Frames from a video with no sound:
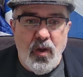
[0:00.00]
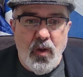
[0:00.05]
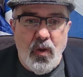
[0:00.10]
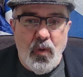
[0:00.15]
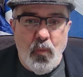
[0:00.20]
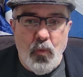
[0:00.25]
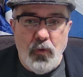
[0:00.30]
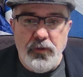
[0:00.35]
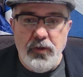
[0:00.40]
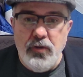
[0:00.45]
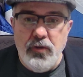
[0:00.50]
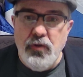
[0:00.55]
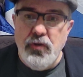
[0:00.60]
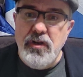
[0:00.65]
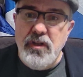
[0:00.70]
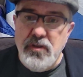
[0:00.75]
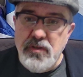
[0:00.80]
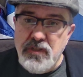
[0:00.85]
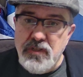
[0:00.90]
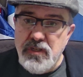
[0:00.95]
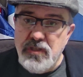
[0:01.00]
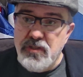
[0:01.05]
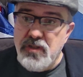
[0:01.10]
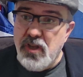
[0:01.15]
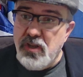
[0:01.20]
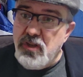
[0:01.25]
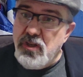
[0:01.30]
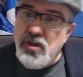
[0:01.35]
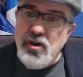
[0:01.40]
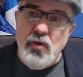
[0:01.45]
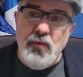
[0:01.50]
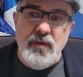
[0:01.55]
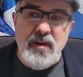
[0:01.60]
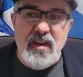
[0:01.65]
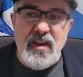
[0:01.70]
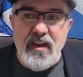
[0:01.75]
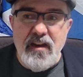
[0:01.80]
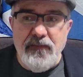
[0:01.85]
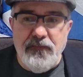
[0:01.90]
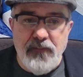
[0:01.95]
Well, the good news is you don't
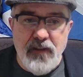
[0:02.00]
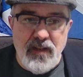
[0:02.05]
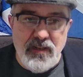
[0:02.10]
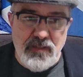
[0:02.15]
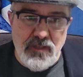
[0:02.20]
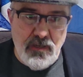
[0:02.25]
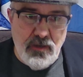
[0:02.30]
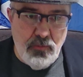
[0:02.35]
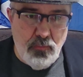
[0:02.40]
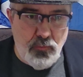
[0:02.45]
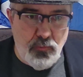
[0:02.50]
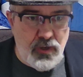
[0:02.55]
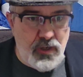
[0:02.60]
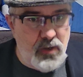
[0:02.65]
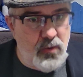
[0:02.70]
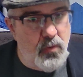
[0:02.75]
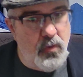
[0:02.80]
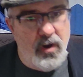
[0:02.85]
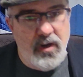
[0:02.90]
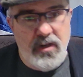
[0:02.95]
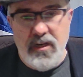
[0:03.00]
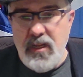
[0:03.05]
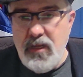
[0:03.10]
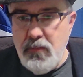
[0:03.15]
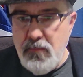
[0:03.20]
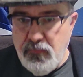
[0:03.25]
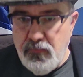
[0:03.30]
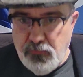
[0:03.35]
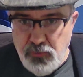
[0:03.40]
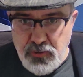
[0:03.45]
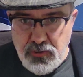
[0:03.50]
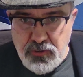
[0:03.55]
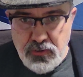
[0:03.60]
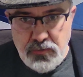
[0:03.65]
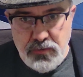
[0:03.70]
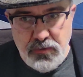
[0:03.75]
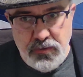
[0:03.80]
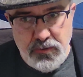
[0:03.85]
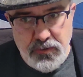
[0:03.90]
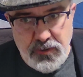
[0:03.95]
need a fancy degree or a team of
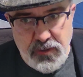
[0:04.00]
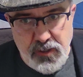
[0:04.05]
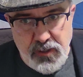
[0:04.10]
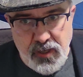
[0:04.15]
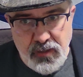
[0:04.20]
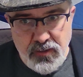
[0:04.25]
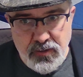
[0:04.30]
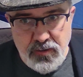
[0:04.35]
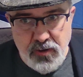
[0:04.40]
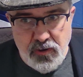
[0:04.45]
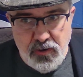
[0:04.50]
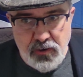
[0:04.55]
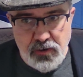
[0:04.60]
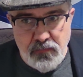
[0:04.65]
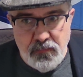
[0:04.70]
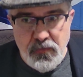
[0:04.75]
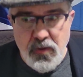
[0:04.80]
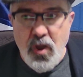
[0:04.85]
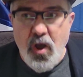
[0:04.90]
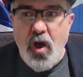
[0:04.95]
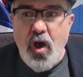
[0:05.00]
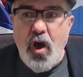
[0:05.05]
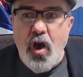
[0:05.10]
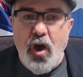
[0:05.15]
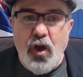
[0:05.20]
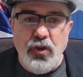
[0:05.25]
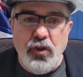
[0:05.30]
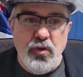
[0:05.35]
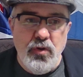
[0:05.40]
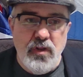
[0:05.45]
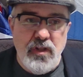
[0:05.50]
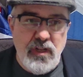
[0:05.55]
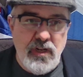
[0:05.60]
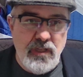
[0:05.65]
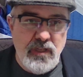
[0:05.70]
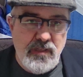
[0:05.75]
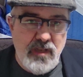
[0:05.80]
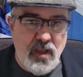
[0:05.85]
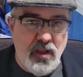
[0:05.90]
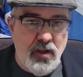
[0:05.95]
researchers to get started. All you need is
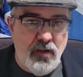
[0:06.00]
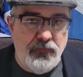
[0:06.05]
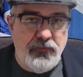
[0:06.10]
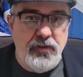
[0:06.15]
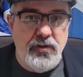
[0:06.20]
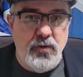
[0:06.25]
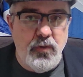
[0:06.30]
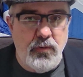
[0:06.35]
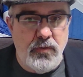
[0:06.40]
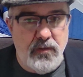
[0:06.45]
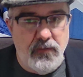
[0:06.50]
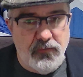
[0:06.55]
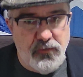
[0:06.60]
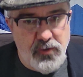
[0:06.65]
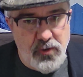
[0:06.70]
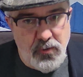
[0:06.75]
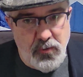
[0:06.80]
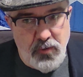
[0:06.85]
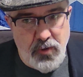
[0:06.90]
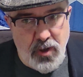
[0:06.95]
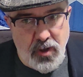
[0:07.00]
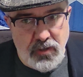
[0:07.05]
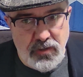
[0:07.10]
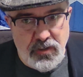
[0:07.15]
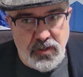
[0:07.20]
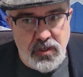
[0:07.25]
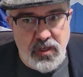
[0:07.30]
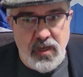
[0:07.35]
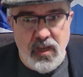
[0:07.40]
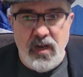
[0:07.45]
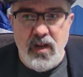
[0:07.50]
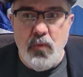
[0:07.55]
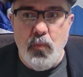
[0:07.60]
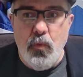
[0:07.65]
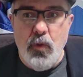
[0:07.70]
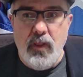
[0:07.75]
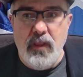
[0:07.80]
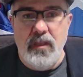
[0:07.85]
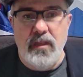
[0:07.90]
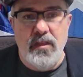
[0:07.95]
a healthy dose of curiosity and a
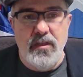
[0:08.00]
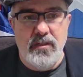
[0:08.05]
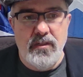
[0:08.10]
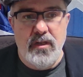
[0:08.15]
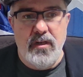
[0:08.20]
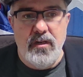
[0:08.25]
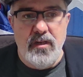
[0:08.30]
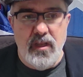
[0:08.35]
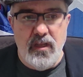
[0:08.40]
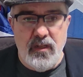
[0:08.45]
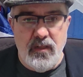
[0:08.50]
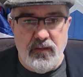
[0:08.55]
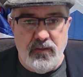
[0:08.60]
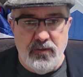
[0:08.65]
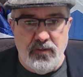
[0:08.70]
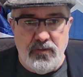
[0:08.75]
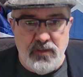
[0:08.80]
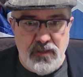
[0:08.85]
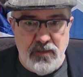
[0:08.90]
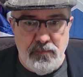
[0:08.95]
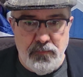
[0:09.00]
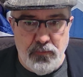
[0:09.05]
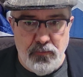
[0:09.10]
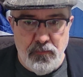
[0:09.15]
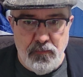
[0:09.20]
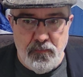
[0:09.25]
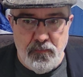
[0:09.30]
willingness to dig a little deeper.